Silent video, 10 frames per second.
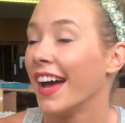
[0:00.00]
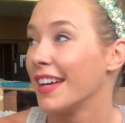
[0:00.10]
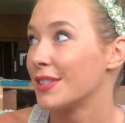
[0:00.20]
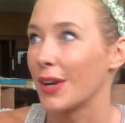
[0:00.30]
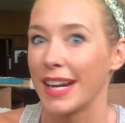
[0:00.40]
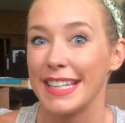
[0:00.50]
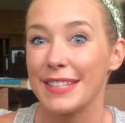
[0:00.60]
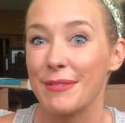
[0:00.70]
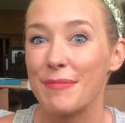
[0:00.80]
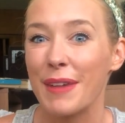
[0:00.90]
Sorry,
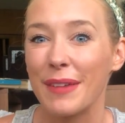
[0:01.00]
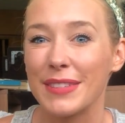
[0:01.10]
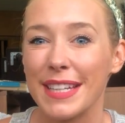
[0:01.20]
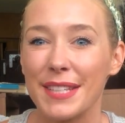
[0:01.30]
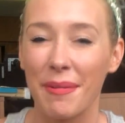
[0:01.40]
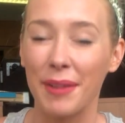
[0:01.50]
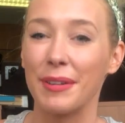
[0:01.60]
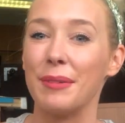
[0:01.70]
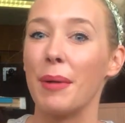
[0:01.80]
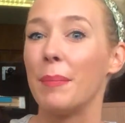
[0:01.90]
someone popped into my
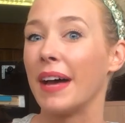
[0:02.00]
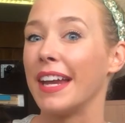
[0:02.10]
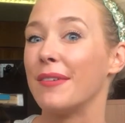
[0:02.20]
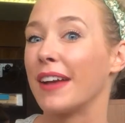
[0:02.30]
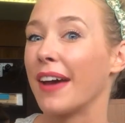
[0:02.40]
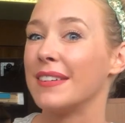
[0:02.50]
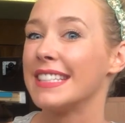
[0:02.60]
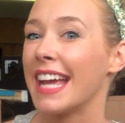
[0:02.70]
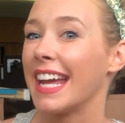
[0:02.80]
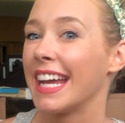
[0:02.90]
room, but what I was
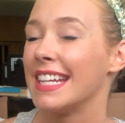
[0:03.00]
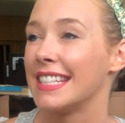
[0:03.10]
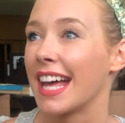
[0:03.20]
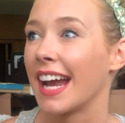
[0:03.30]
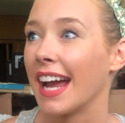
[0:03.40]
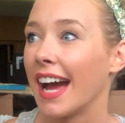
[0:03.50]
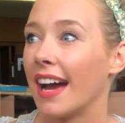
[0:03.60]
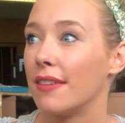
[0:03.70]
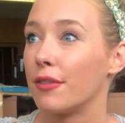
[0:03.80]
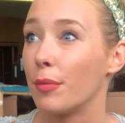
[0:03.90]
saying is that I
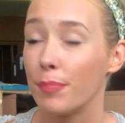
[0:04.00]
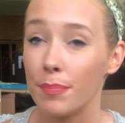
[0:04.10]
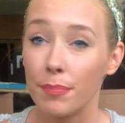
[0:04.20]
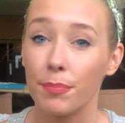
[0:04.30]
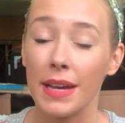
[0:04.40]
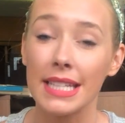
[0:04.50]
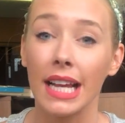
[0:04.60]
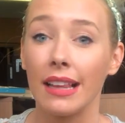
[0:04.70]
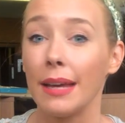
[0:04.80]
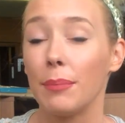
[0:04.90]
have
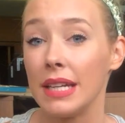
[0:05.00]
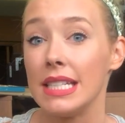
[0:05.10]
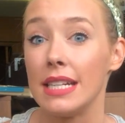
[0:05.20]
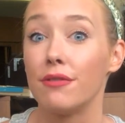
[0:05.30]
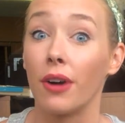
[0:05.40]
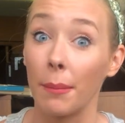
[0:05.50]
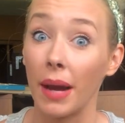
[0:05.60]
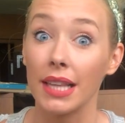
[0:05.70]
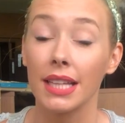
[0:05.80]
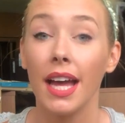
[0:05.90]
basically PD for a
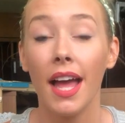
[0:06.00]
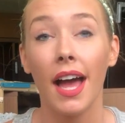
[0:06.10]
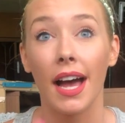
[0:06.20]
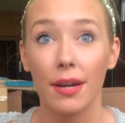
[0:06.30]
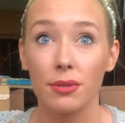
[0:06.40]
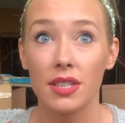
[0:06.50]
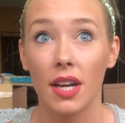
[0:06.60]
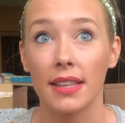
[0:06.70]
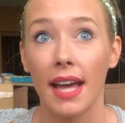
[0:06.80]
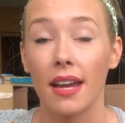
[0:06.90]
month. I will
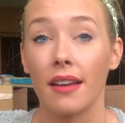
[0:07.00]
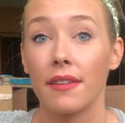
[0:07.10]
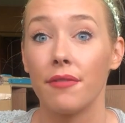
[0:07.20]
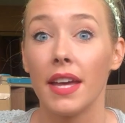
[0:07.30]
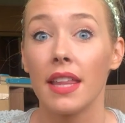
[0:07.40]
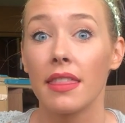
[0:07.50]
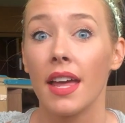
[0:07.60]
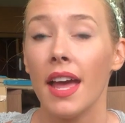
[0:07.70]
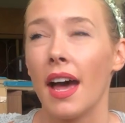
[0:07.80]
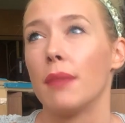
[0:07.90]
start that on the 5th.
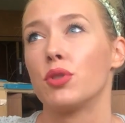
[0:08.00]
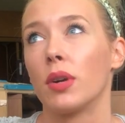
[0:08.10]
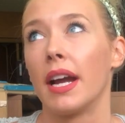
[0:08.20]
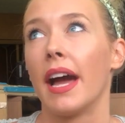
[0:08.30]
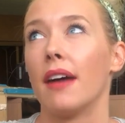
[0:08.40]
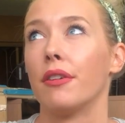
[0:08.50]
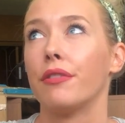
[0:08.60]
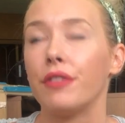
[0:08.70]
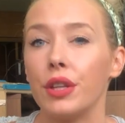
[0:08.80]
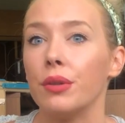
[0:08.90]
I'm sure I have a
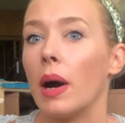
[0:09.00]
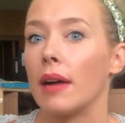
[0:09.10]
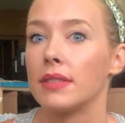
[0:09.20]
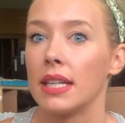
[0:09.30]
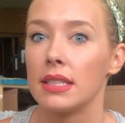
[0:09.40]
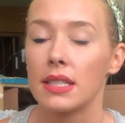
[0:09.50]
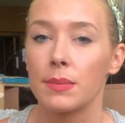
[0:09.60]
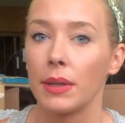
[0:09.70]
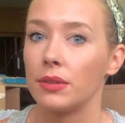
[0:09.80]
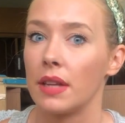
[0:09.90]
few off days
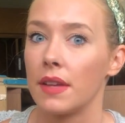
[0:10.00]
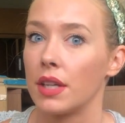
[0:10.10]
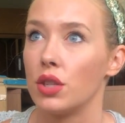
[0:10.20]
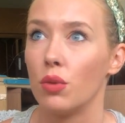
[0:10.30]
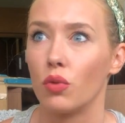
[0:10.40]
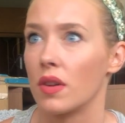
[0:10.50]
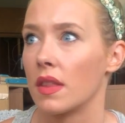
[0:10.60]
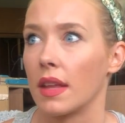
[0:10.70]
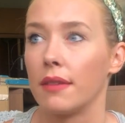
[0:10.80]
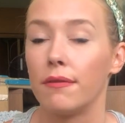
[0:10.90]
sprinkled in there, no more
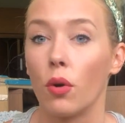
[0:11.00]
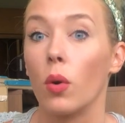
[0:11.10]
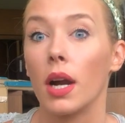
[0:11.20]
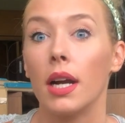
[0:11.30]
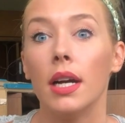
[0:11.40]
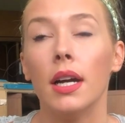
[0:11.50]
than like 4